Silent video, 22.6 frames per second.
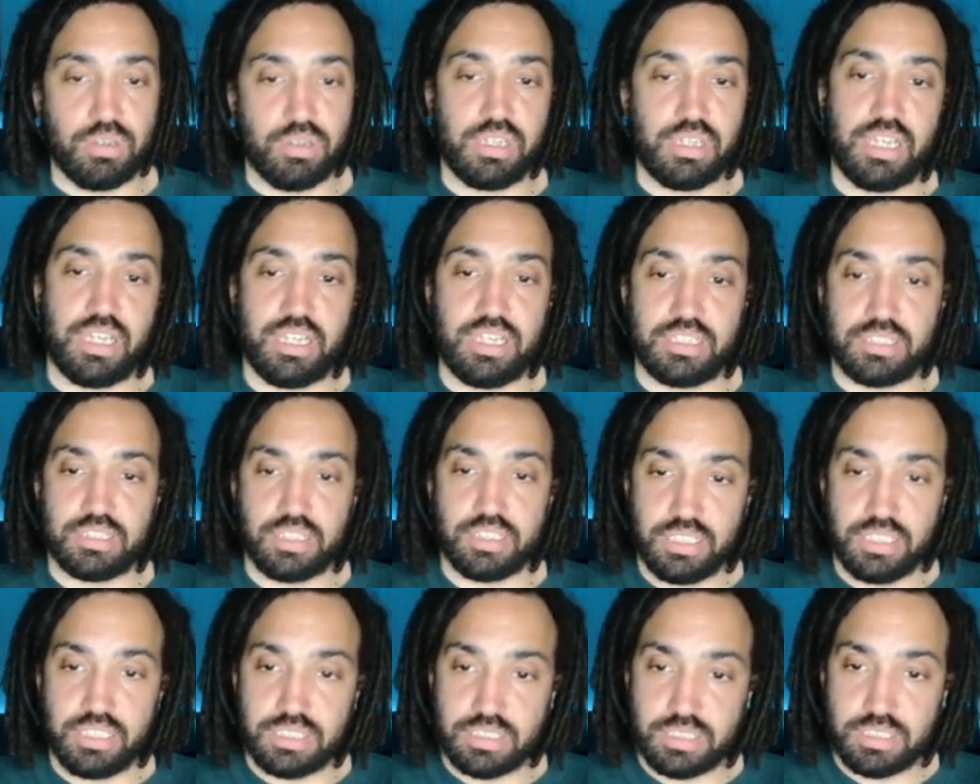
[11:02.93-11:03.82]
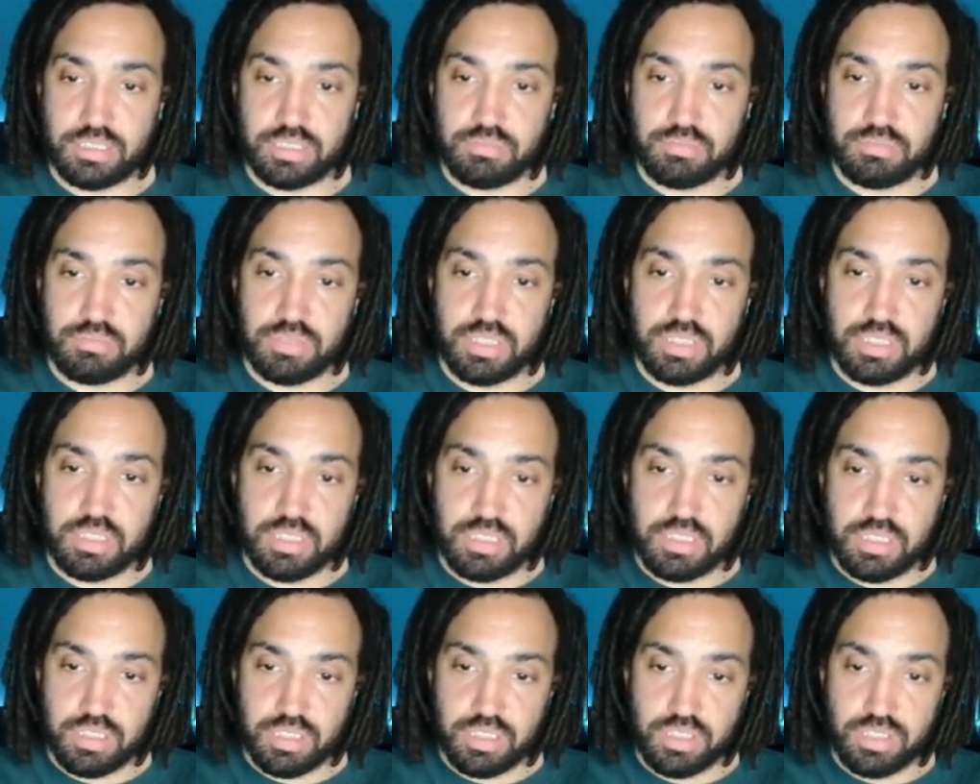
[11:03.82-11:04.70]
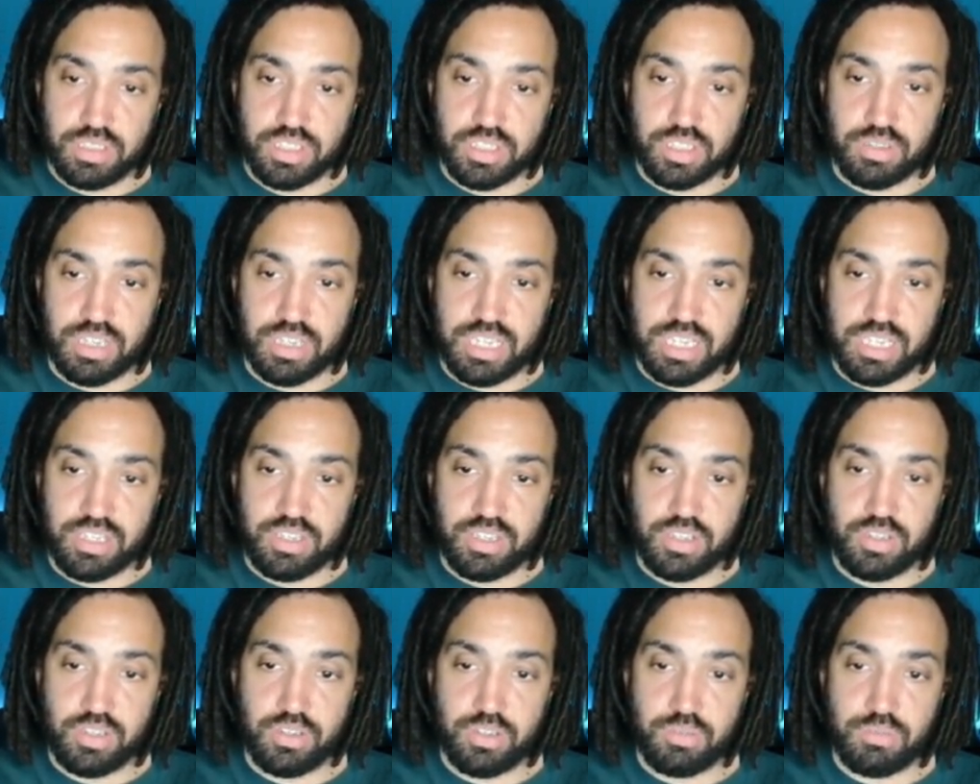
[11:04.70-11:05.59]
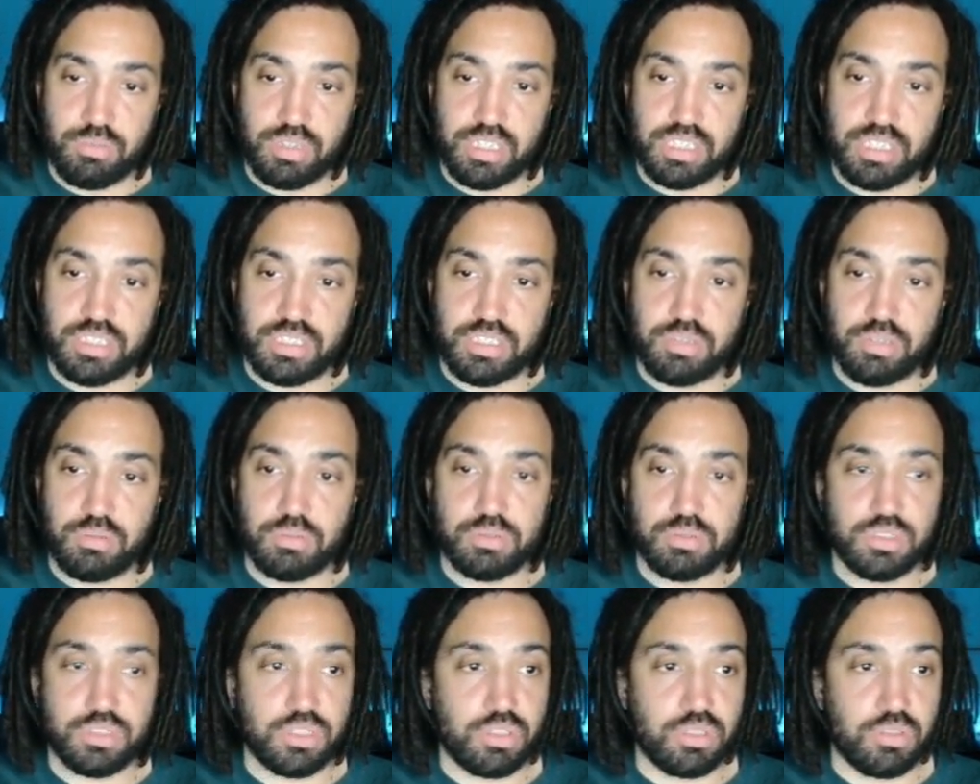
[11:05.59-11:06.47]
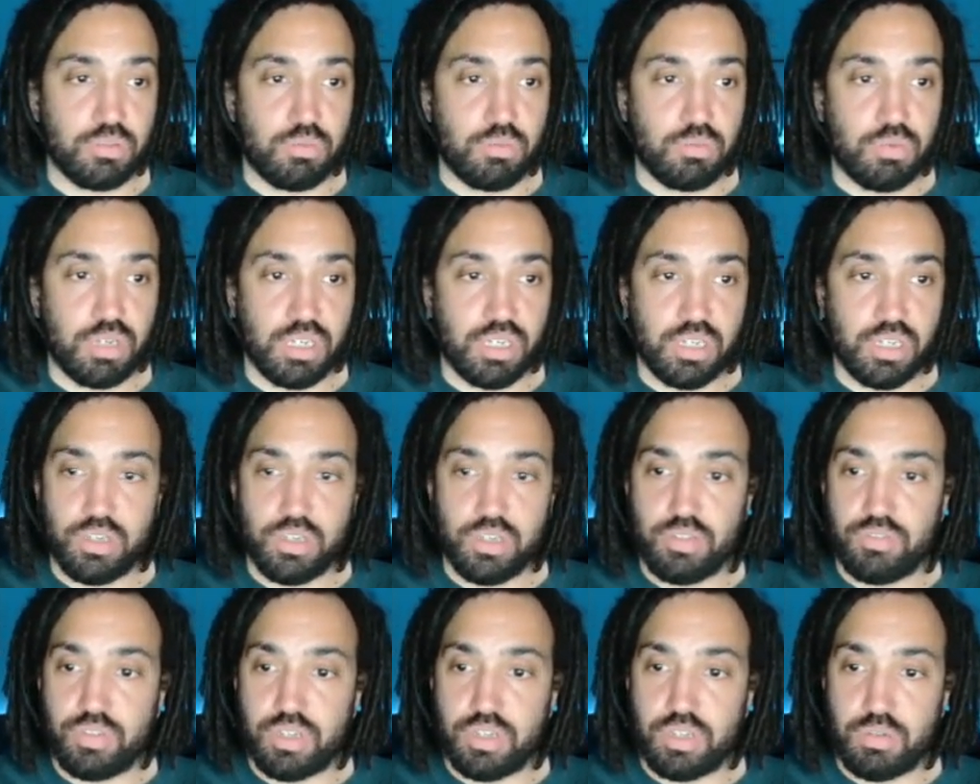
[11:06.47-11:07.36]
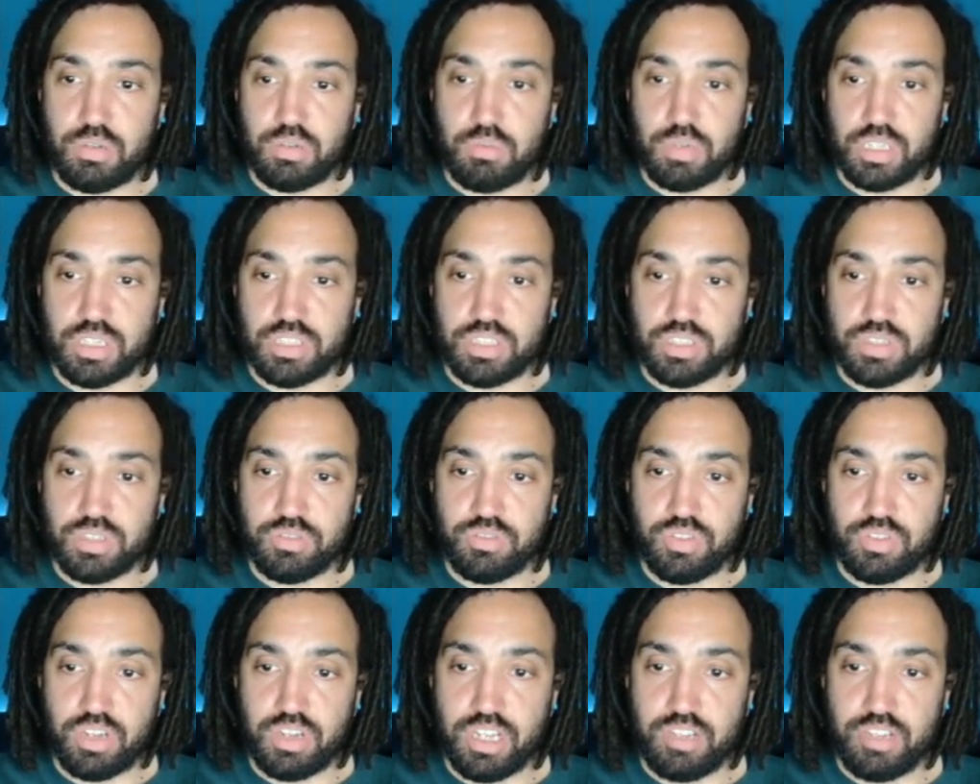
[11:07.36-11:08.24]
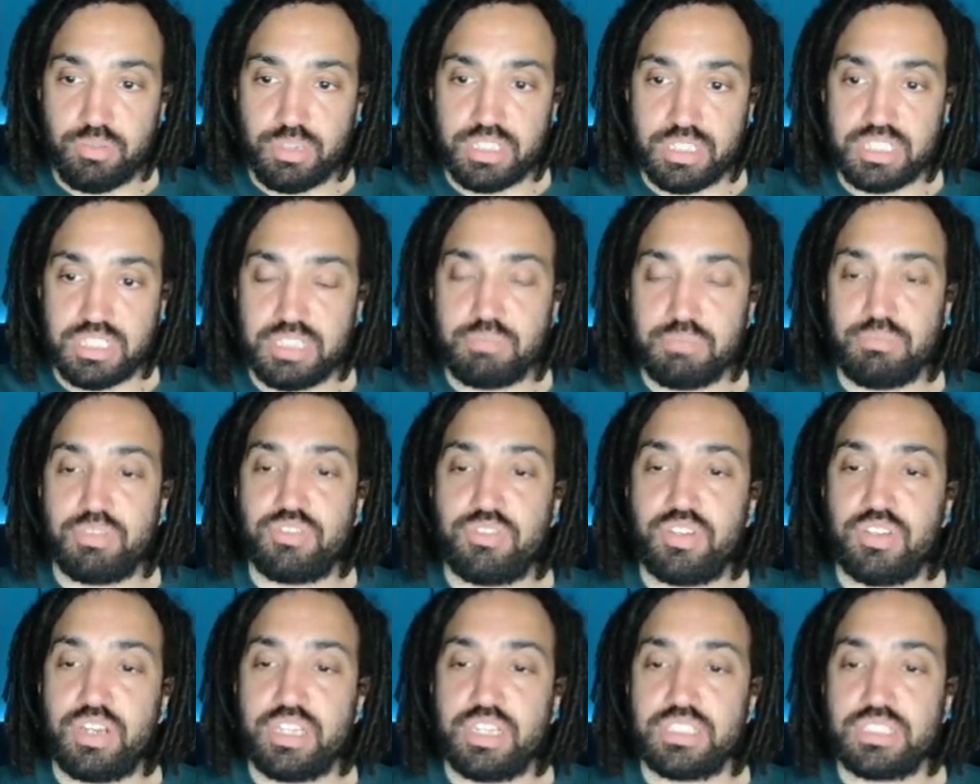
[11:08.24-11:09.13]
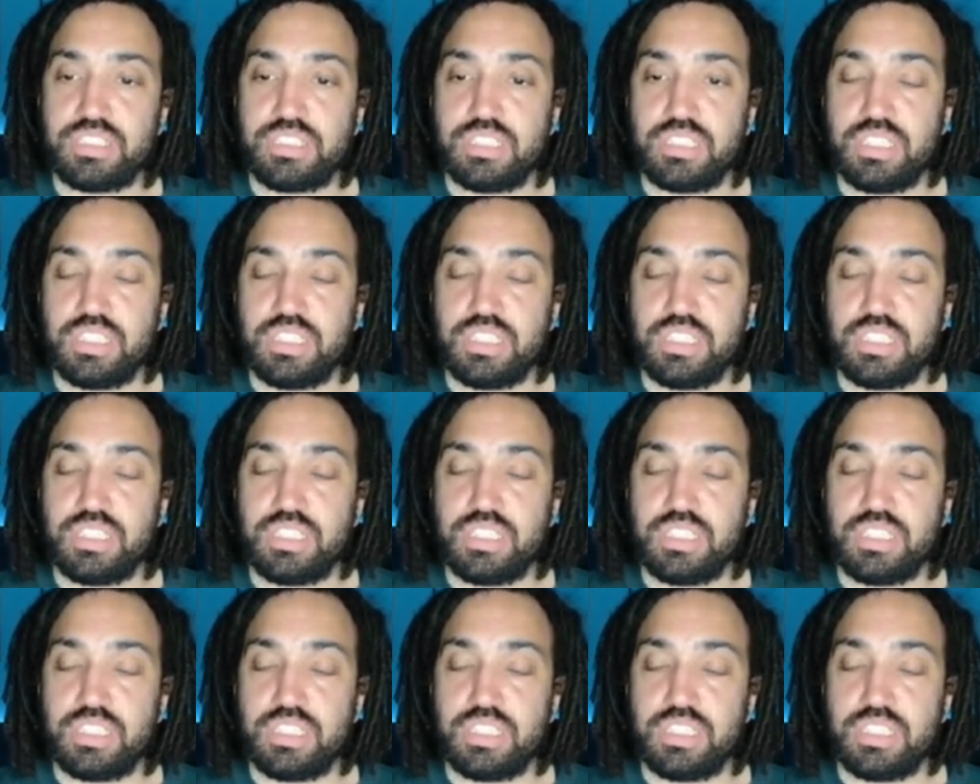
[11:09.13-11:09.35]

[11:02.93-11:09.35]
okay, that's nice. So a cubed is equal to 1 over 125 when it's simplified.